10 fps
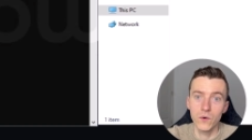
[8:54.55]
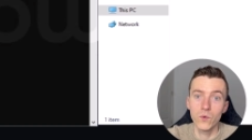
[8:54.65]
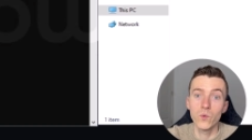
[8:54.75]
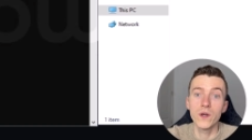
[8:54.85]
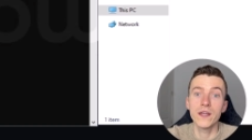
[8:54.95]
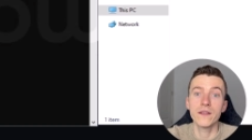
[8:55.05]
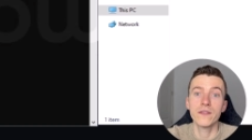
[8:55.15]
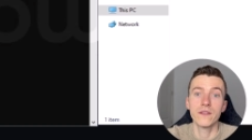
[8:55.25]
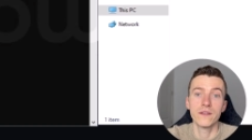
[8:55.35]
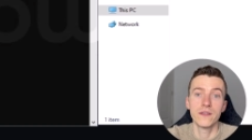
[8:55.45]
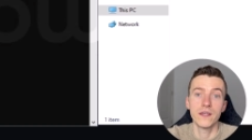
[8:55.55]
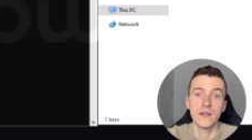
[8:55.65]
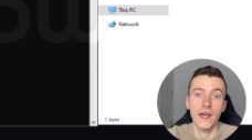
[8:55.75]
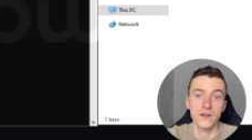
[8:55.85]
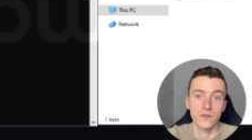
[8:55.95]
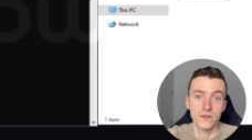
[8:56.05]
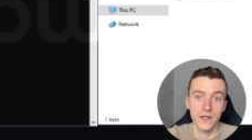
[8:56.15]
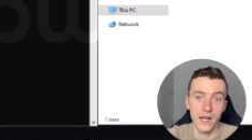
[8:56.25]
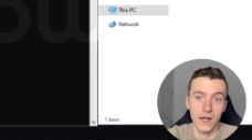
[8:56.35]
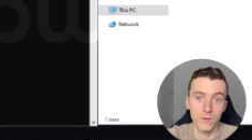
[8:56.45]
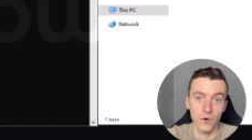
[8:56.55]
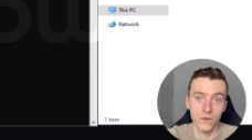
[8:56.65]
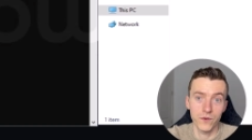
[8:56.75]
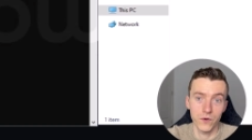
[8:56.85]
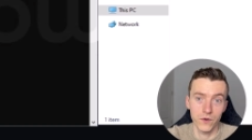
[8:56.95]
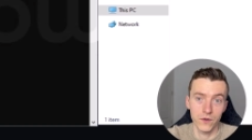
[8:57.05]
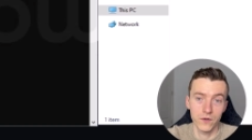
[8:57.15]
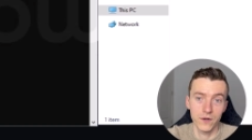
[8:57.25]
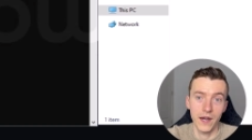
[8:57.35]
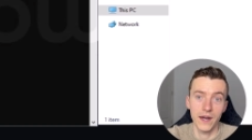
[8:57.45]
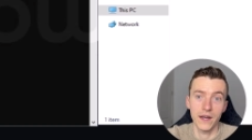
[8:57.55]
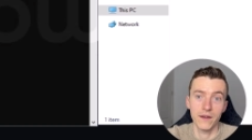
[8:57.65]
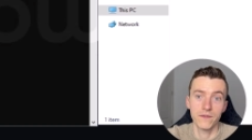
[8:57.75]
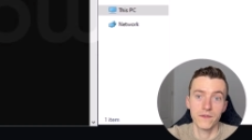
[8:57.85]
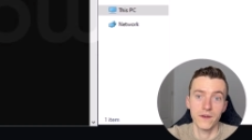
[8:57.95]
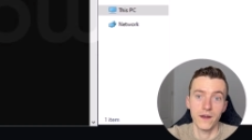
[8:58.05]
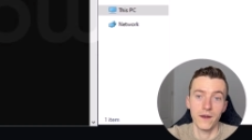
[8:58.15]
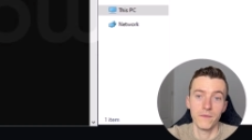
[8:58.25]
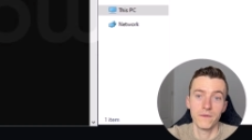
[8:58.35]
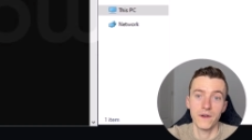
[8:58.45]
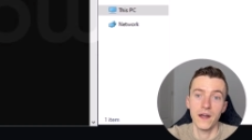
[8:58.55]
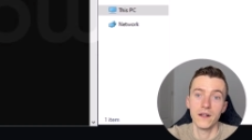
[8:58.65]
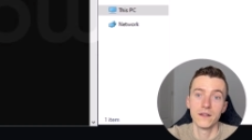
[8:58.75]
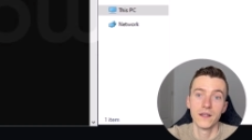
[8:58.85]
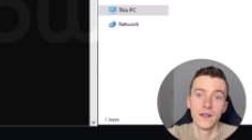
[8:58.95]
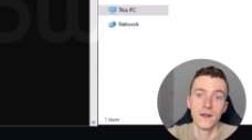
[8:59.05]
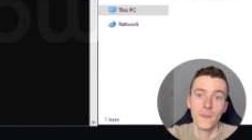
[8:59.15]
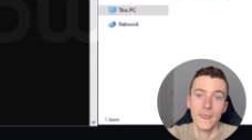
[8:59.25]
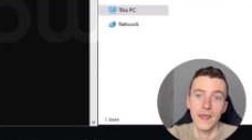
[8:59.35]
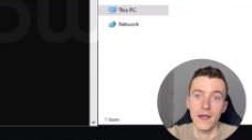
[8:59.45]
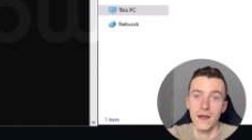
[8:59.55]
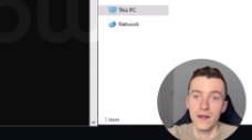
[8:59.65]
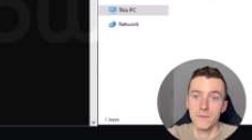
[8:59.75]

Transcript: with the actual name of your INF file. In